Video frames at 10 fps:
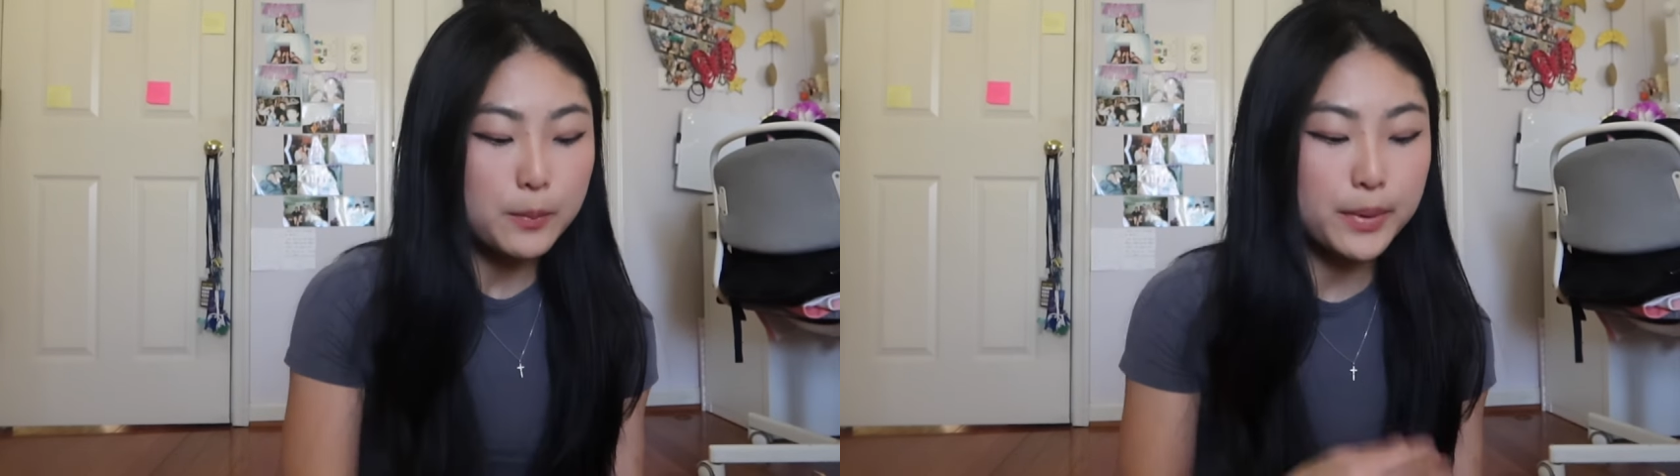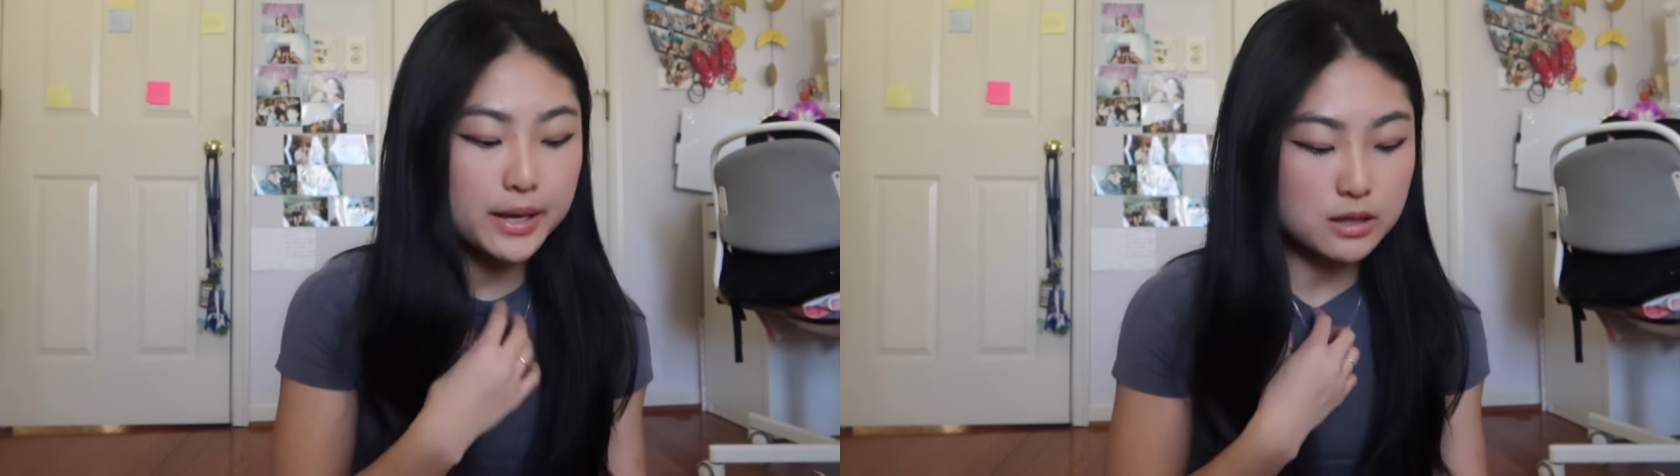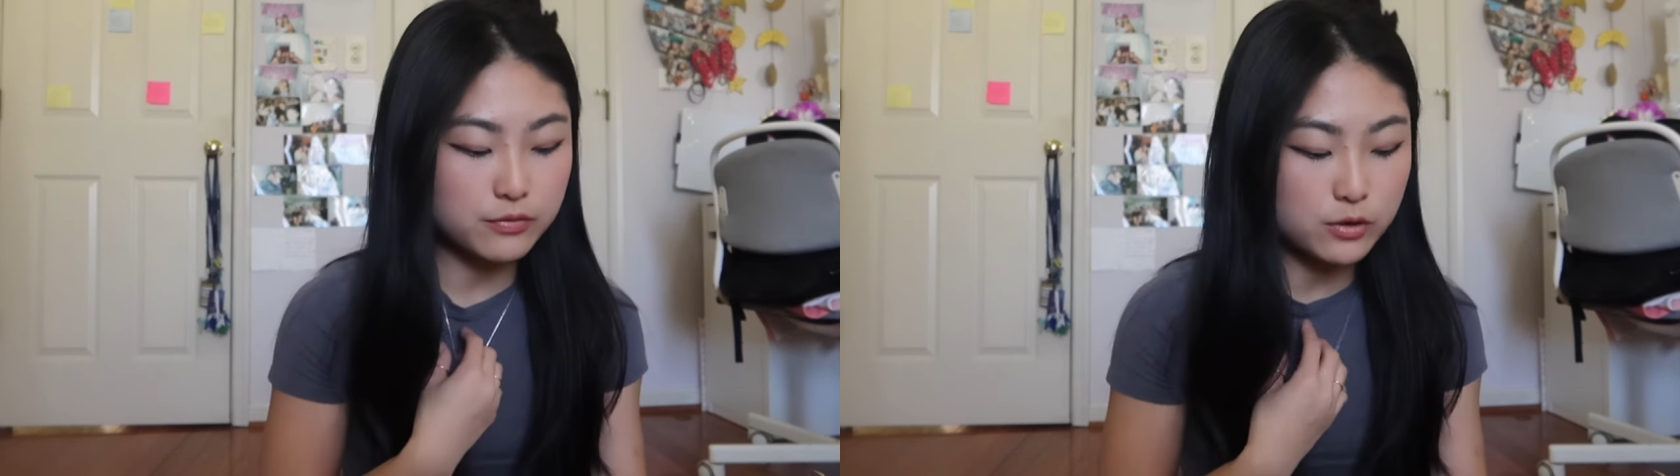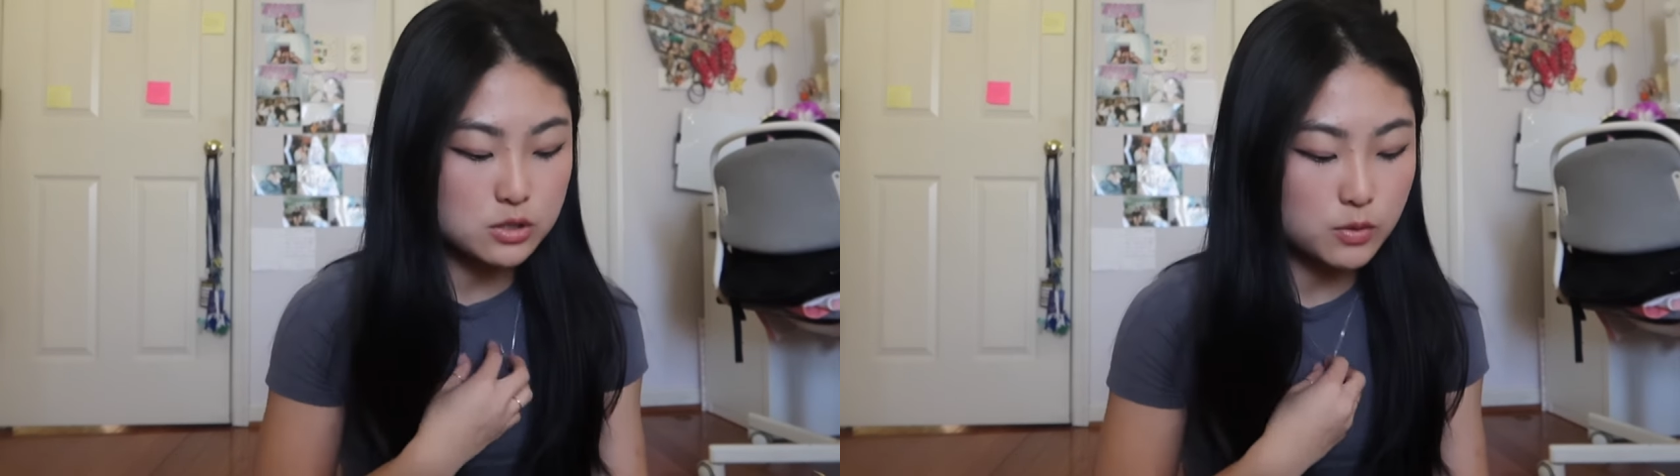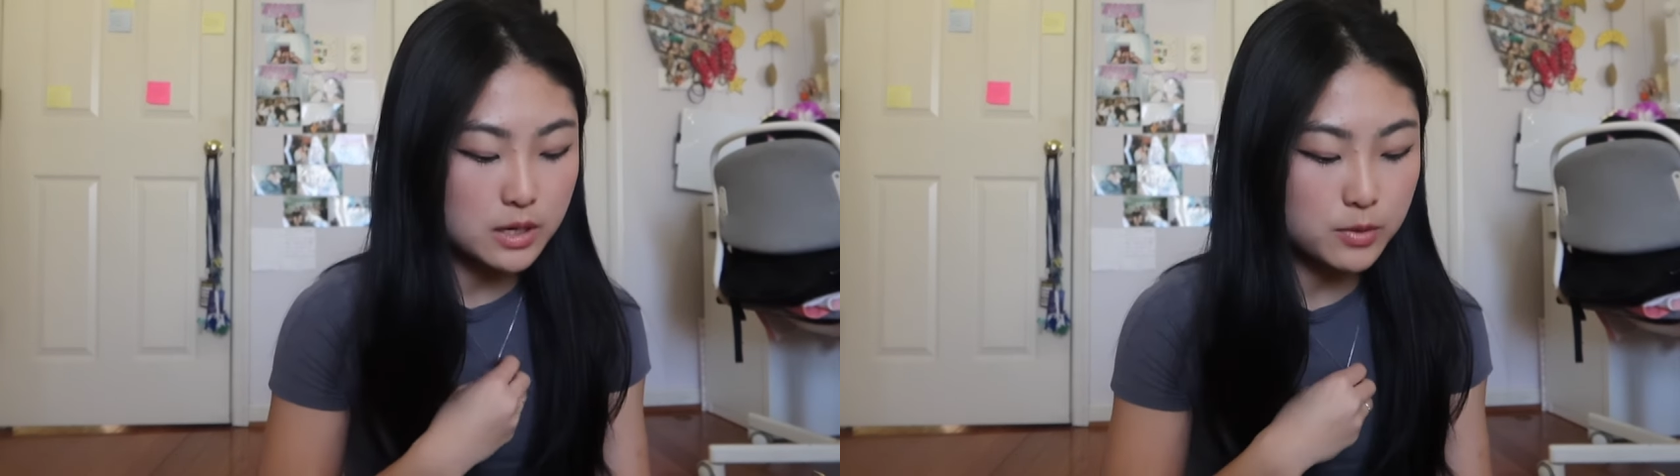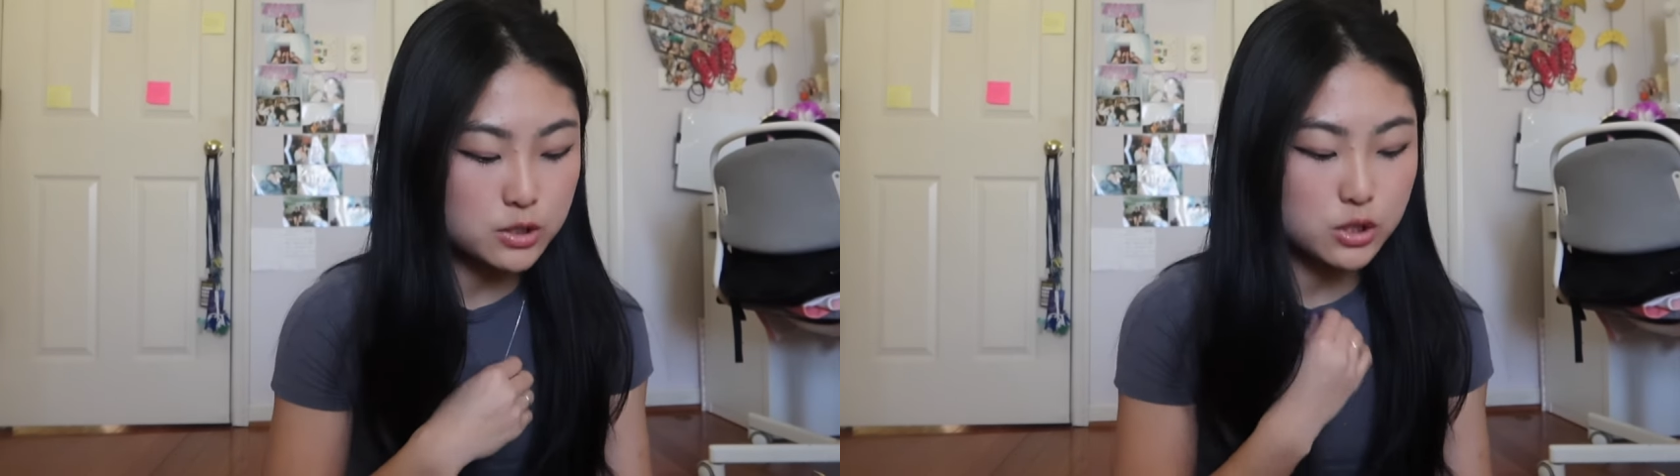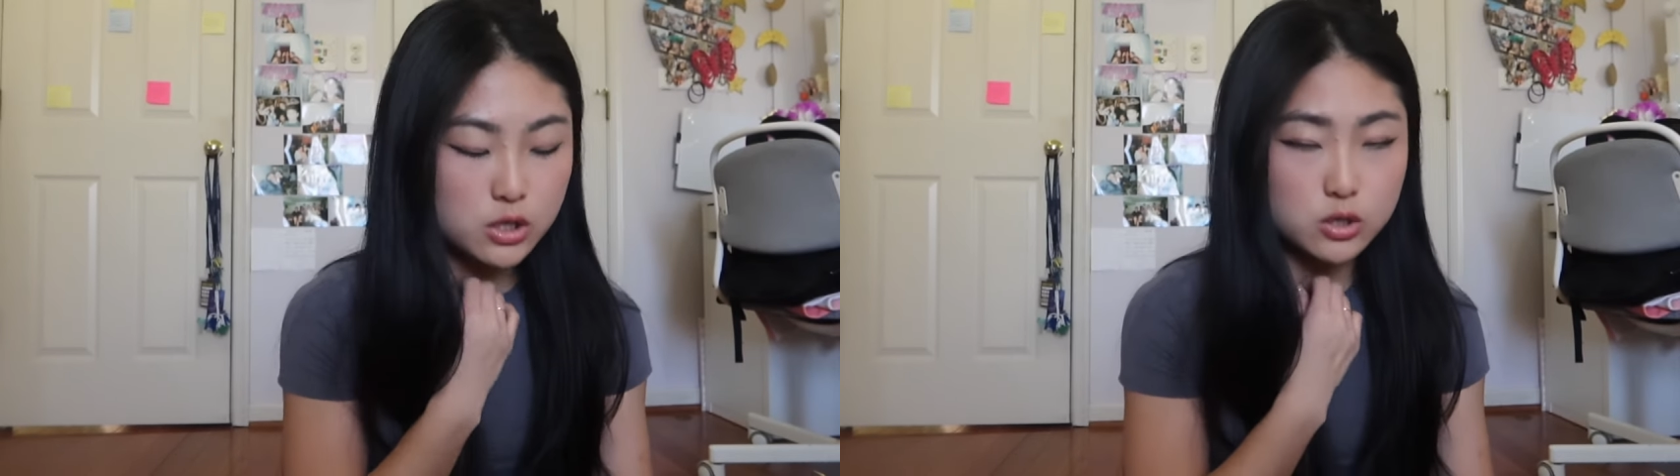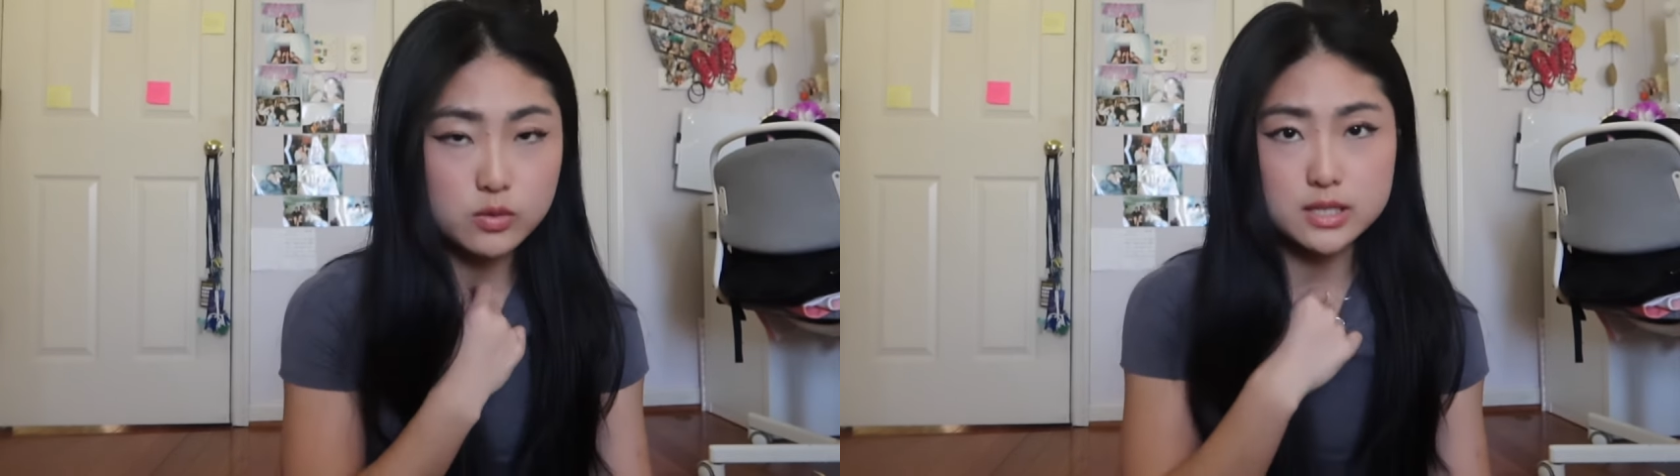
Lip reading: But the first one I'm gonna show you